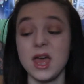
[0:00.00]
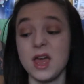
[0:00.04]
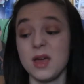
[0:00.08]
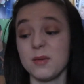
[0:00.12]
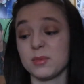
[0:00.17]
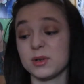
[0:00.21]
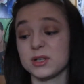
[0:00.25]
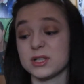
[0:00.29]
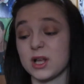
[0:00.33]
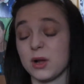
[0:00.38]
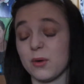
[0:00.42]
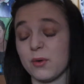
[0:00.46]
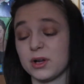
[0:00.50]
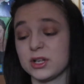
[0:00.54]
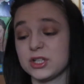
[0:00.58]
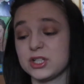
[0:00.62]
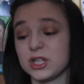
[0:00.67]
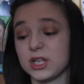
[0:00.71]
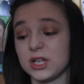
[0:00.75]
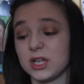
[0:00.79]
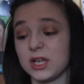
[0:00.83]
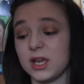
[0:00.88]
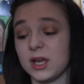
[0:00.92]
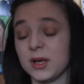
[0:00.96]
because I watch
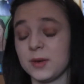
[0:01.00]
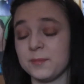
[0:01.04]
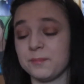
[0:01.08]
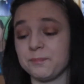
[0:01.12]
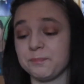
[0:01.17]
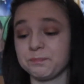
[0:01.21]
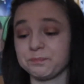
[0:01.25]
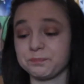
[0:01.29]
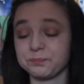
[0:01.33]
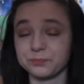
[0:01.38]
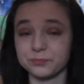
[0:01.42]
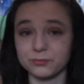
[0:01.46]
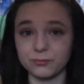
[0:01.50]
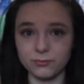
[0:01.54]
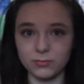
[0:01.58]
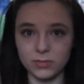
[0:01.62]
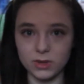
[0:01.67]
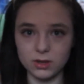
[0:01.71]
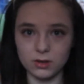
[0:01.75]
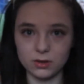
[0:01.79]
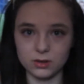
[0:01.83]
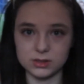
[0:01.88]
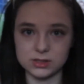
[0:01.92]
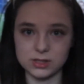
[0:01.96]
it
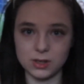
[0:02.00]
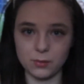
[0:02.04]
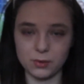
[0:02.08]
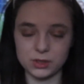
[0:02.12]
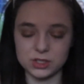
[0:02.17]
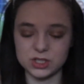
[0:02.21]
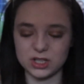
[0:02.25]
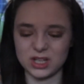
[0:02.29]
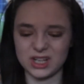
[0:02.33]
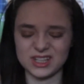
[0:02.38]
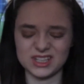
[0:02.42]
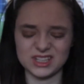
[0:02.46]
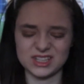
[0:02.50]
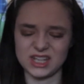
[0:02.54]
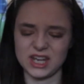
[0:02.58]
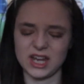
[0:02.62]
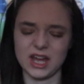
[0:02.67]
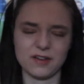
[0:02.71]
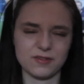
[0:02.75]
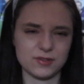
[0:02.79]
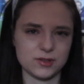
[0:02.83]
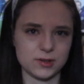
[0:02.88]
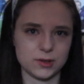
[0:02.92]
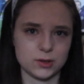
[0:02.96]
like the day
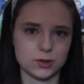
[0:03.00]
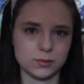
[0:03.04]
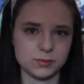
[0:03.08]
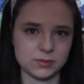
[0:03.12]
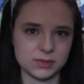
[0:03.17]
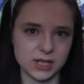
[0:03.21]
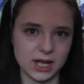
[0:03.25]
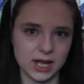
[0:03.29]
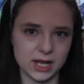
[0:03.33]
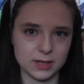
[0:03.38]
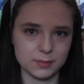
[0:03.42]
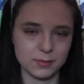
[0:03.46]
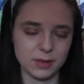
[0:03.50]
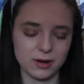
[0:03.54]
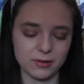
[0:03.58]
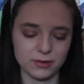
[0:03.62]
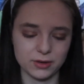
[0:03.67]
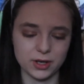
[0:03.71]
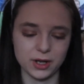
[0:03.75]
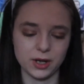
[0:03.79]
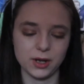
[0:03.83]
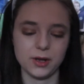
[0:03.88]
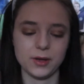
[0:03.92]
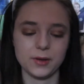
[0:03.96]
after it comes out in
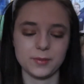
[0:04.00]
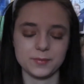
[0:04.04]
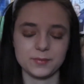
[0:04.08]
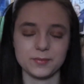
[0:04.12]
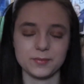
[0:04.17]
America.